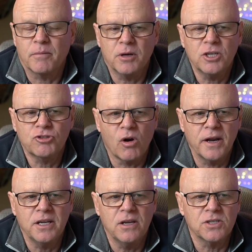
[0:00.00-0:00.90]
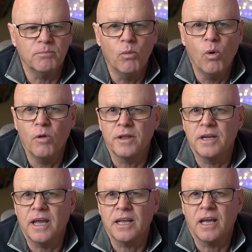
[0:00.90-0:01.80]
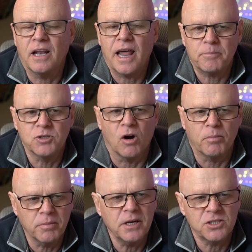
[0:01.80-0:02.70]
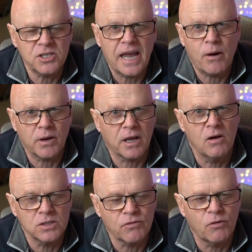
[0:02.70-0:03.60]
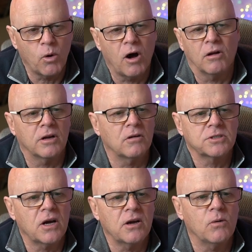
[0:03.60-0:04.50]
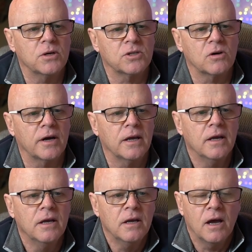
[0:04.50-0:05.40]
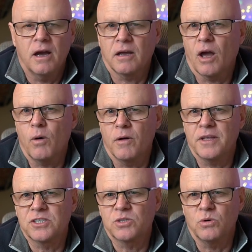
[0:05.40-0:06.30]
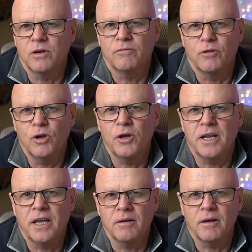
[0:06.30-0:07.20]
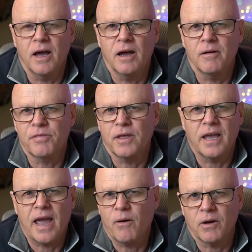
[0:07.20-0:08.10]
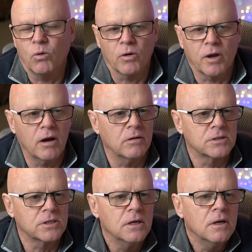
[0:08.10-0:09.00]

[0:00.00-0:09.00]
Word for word: I'm going to try and use it more than getting a laptop. I'm going to see how it goes for a while, and I'll tell you as I uh, go on this sort of learning uh, thing how it all goes.